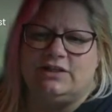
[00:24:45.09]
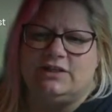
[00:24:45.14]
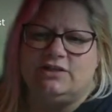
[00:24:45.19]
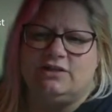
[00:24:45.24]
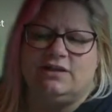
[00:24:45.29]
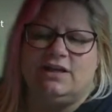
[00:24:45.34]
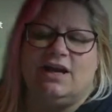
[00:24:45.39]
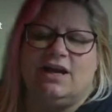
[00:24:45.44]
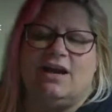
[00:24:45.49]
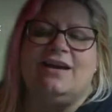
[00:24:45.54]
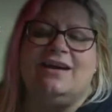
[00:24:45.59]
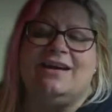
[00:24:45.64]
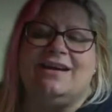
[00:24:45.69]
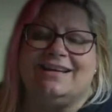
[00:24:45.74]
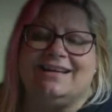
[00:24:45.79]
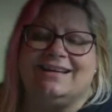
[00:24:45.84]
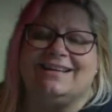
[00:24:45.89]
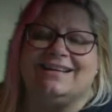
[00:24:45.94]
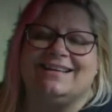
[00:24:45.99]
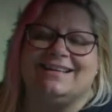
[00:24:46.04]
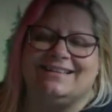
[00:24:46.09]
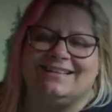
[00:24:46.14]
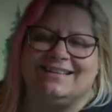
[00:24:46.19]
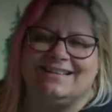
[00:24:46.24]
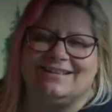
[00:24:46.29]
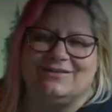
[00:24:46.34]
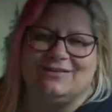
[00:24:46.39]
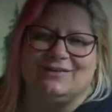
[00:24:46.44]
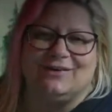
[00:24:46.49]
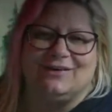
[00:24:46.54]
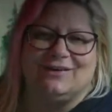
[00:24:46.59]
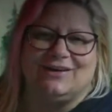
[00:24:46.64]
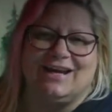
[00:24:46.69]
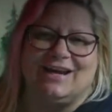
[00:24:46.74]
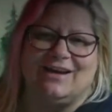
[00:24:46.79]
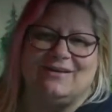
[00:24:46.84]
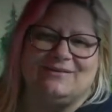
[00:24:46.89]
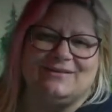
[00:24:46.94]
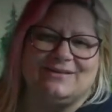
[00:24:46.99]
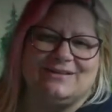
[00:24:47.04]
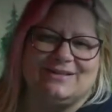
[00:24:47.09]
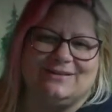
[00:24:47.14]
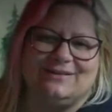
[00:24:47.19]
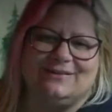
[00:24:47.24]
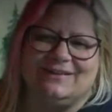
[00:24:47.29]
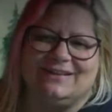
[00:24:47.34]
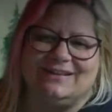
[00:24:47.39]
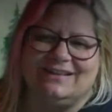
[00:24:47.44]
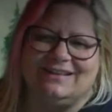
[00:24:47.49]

Yeah, that's what her cat was doing.